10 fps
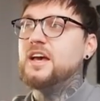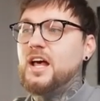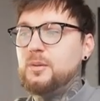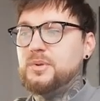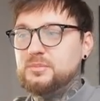
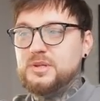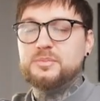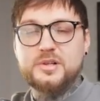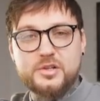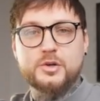helping
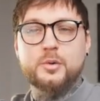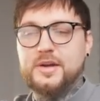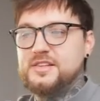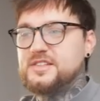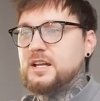people grow
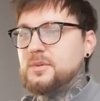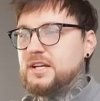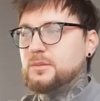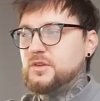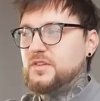inside my
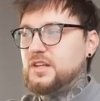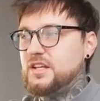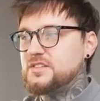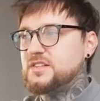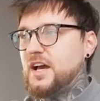community.
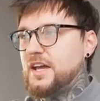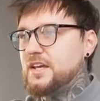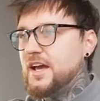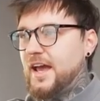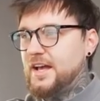Yes,
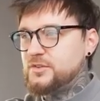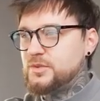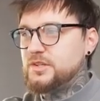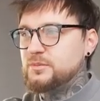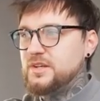I
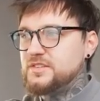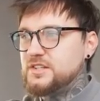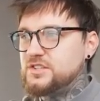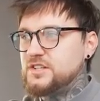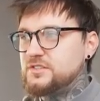answer to
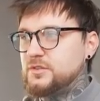messages.